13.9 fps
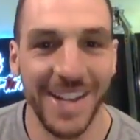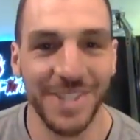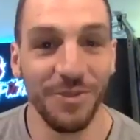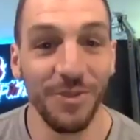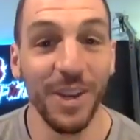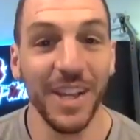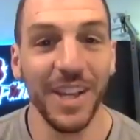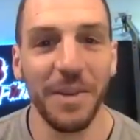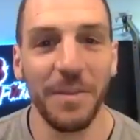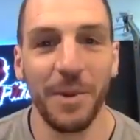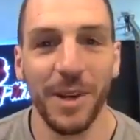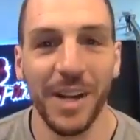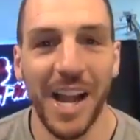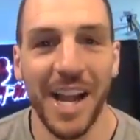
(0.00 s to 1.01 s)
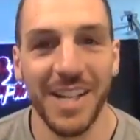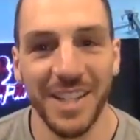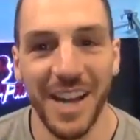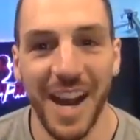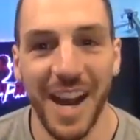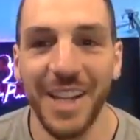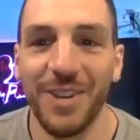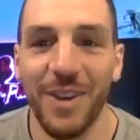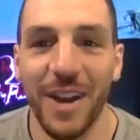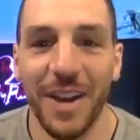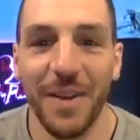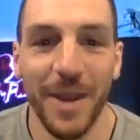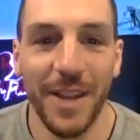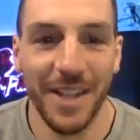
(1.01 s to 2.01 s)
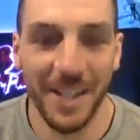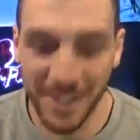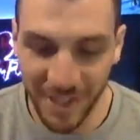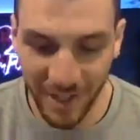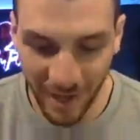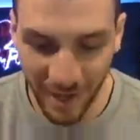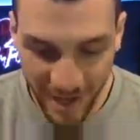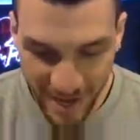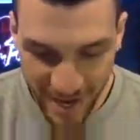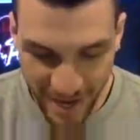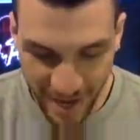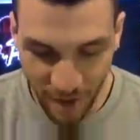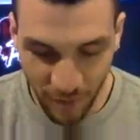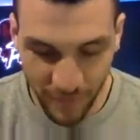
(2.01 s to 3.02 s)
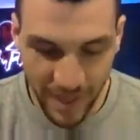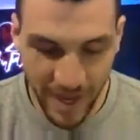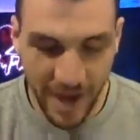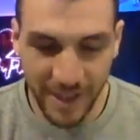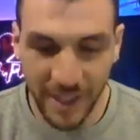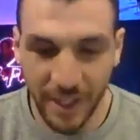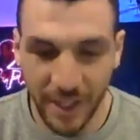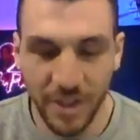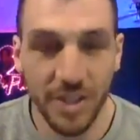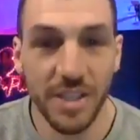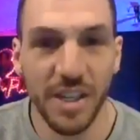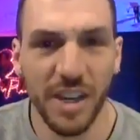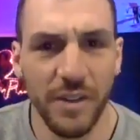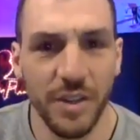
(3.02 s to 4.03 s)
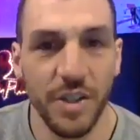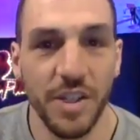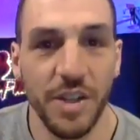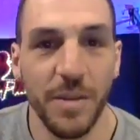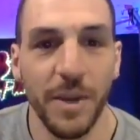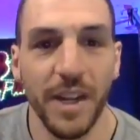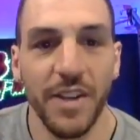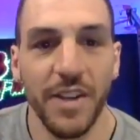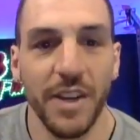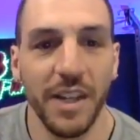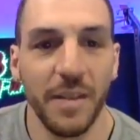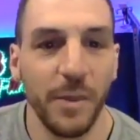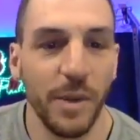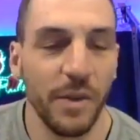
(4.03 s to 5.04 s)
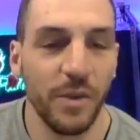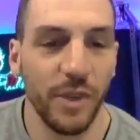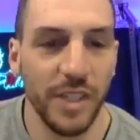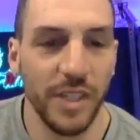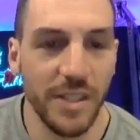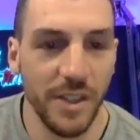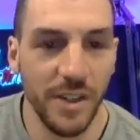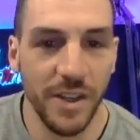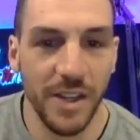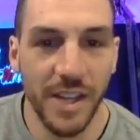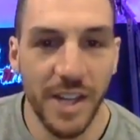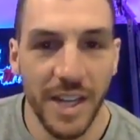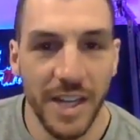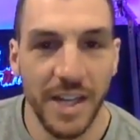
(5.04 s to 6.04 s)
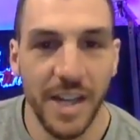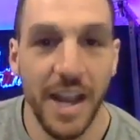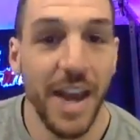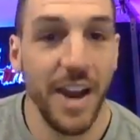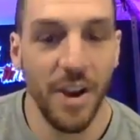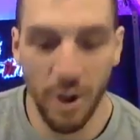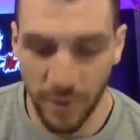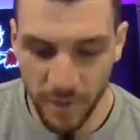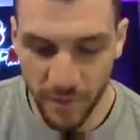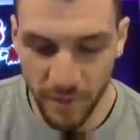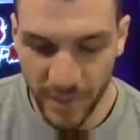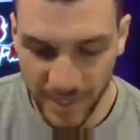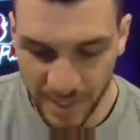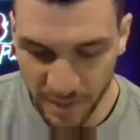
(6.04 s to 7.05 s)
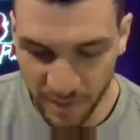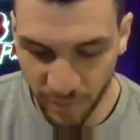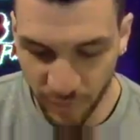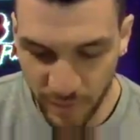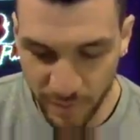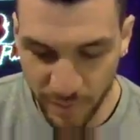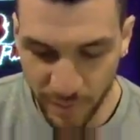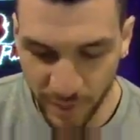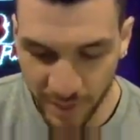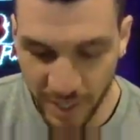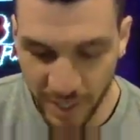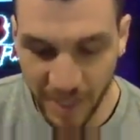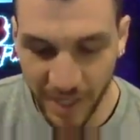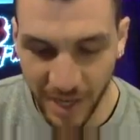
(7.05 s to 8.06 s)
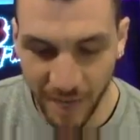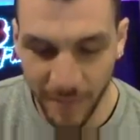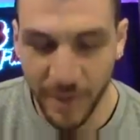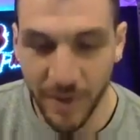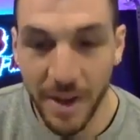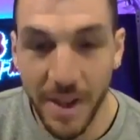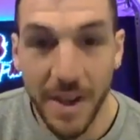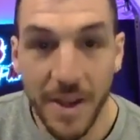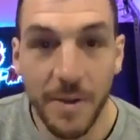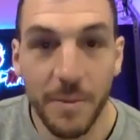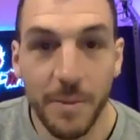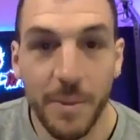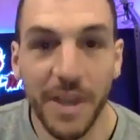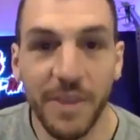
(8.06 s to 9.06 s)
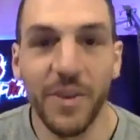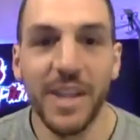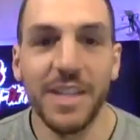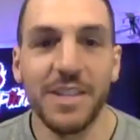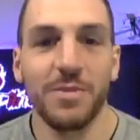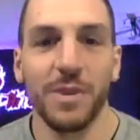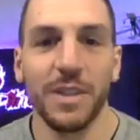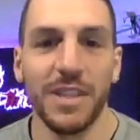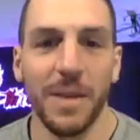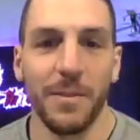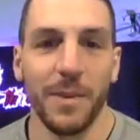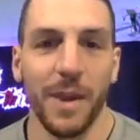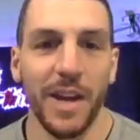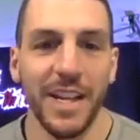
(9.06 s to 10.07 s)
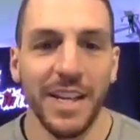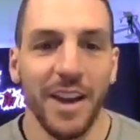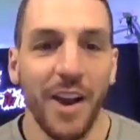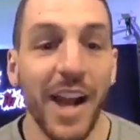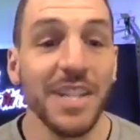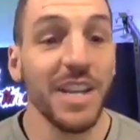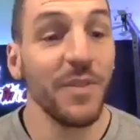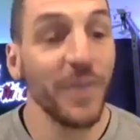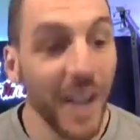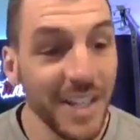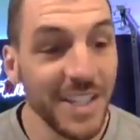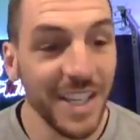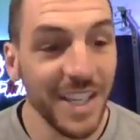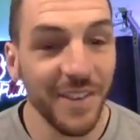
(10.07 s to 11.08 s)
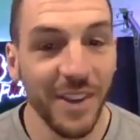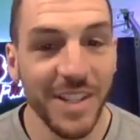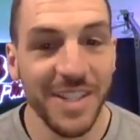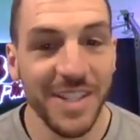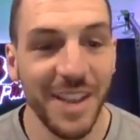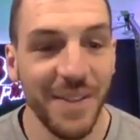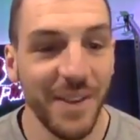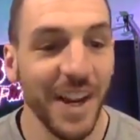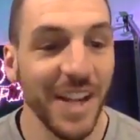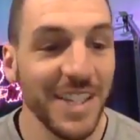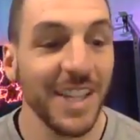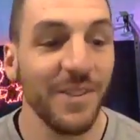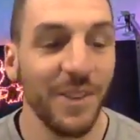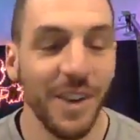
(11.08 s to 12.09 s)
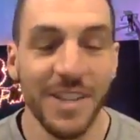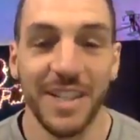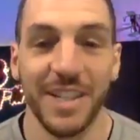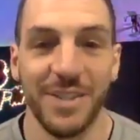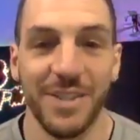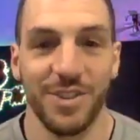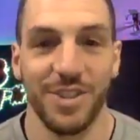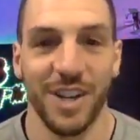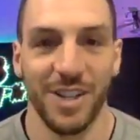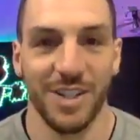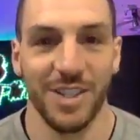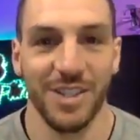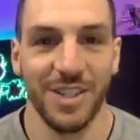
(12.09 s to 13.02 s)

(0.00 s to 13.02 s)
It's a really good book, actually. Highly recommend it. So head on over there. I think you just cover the shipping and you get the book free. So head on over vincesfreebook.com. But Big Vince, what's up, buddy? Actually, I forgot to give us an introduction.